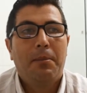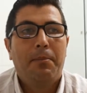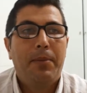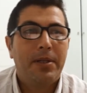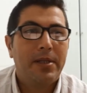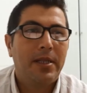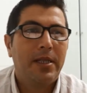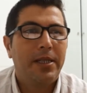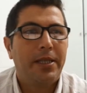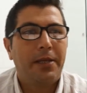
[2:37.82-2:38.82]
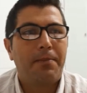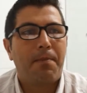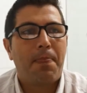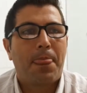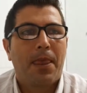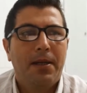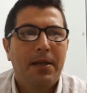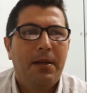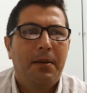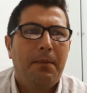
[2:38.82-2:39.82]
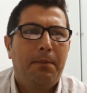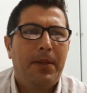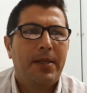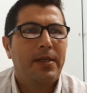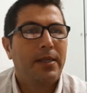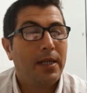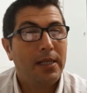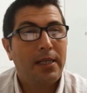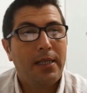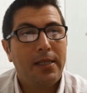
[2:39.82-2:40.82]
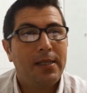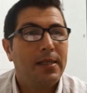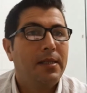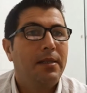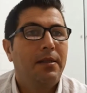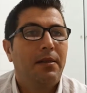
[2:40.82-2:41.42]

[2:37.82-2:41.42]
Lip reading: Personality. Personalities,